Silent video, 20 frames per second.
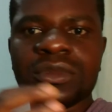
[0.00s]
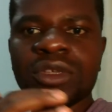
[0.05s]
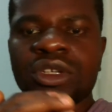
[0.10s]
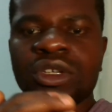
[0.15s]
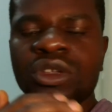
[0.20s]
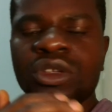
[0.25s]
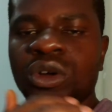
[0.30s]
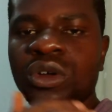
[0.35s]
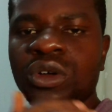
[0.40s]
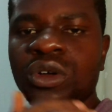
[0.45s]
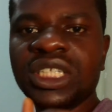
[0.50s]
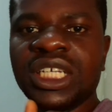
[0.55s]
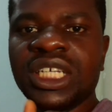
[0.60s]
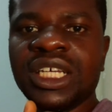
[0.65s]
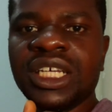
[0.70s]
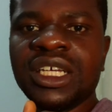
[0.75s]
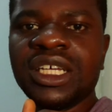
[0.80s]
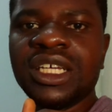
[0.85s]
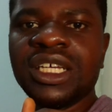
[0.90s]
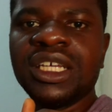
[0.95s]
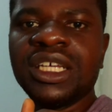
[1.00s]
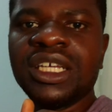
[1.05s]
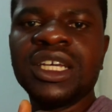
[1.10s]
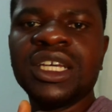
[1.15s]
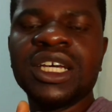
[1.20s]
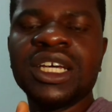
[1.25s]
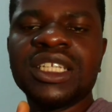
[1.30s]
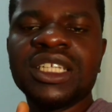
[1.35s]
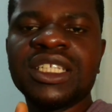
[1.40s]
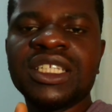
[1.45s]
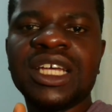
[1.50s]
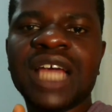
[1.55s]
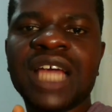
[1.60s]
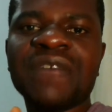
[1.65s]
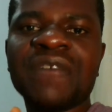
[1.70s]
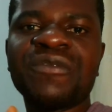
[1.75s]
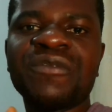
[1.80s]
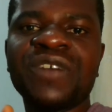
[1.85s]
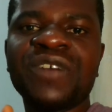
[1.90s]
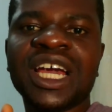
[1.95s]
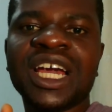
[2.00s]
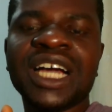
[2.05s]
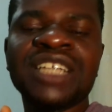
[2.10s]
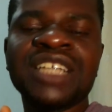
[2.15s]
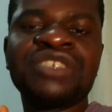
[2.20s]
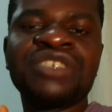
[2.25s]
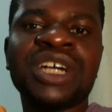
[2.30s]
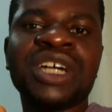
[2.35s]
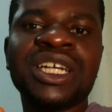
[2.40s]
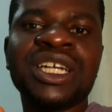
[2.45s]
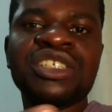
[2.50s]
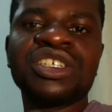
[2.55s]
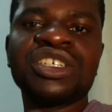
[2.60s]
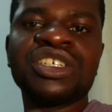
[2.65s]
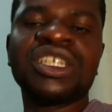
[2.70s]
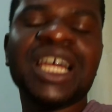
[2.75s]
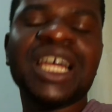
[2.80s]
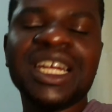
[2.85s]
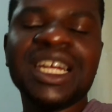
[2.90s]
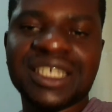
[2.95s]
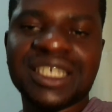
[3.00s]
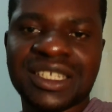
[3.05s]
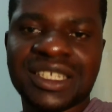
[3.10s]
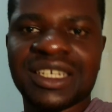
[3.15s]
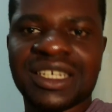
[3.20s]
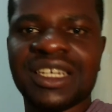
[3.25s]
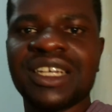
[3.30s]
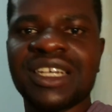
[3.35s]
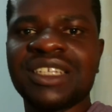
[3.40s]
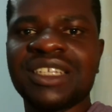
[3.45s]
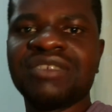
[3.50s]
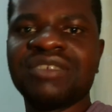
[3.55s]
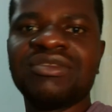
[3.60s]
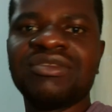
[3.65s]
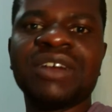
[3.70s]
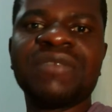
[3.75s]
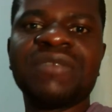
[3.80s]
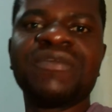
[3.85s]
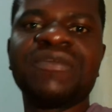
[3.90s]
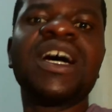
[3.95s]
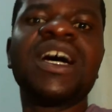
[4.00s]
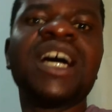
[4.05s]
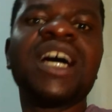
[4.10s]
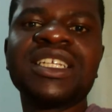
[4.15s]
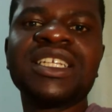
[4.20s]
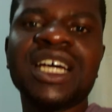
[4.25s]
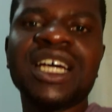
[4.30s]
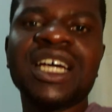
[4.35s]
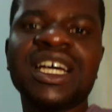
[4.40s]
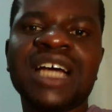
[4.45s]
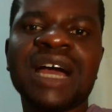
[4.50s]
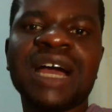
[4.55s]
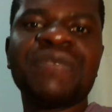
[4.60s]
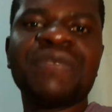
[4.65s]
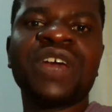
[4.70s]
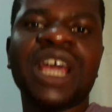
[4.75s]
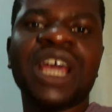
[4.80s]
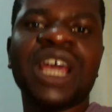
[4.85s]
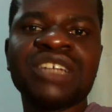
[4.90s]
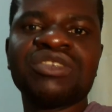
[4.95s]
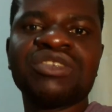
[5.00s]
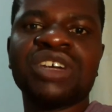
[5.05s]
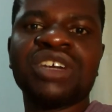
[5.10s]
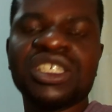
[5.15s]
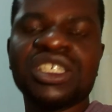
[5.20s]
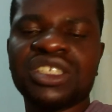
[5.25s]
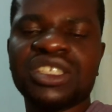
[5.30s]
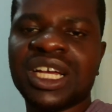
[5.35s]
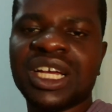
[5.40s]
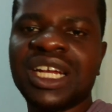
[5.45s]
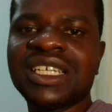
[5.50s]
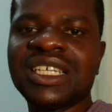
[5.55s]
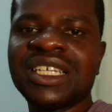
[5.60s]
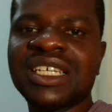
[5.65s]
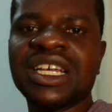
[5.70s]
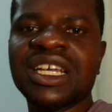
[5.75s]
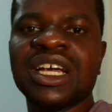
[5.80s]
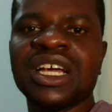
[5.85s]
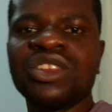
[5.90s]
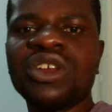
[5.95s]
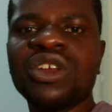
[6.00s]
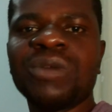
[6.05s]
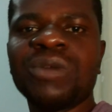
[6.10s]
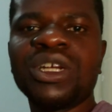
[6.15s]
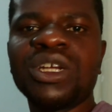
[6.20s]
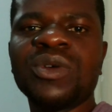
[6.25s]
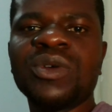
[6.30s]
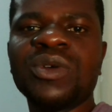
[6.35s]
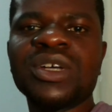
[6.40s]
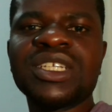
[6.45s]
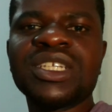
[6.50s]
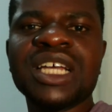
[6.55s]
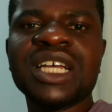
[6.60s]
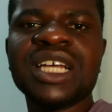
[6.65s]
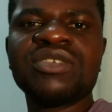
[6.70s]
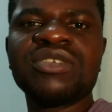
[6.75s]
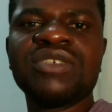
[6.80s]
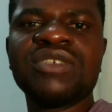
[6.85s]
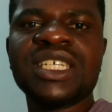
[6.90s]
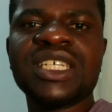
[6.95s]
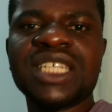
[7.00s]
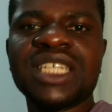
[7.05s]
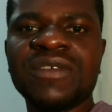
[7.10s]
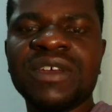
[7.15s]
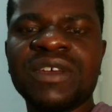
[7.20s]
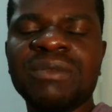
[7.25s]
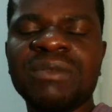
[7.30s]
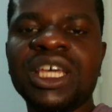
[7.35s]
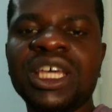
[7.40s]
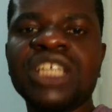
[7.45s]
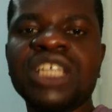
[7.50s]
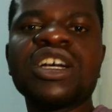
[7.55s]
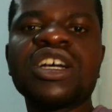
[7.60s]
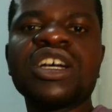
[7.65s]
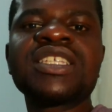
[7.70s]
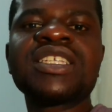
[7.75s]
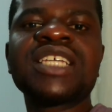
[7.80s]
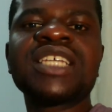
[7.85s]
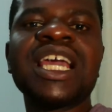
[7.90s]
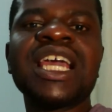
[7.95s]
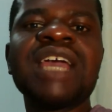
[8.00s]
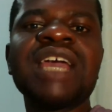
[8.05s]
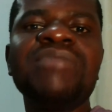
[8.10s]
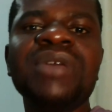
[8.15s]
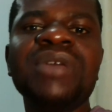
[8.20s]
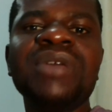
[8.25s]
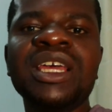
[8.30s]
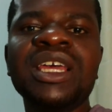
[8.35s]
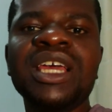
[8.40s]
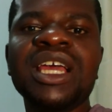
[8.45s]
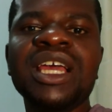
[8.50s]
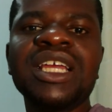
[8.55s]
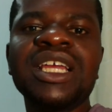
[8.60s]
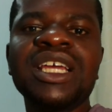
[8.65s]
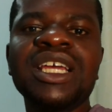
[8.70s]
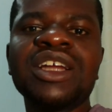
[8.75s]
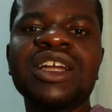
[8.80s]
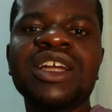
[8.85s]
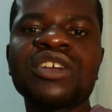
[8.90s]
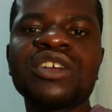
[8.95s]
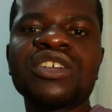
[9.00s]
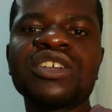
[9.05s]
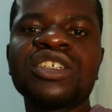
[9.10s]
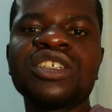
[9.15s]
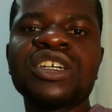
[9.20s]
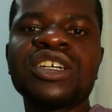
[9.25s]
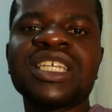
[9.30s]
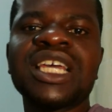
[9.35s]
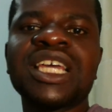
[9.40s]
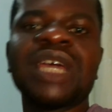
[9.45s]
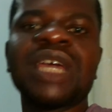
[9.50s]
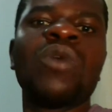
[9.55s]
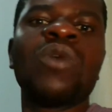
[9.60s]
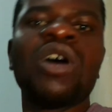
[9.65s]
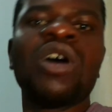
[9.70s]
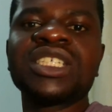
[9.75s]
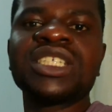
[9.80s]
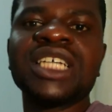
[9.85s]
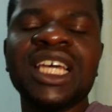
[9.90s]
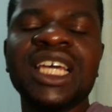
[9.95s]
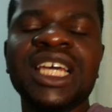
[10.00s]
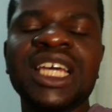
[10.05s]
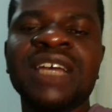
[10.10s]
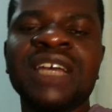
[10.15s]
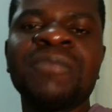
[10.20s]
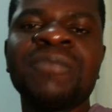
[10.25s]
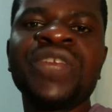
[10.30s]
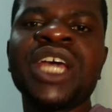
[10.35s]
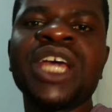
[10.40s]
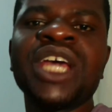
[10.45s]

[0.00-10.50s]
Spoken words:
You know, the African traditionalist, the revered African traditionalist. Nobody was there to receive him. He just came in, the doctor just walked in,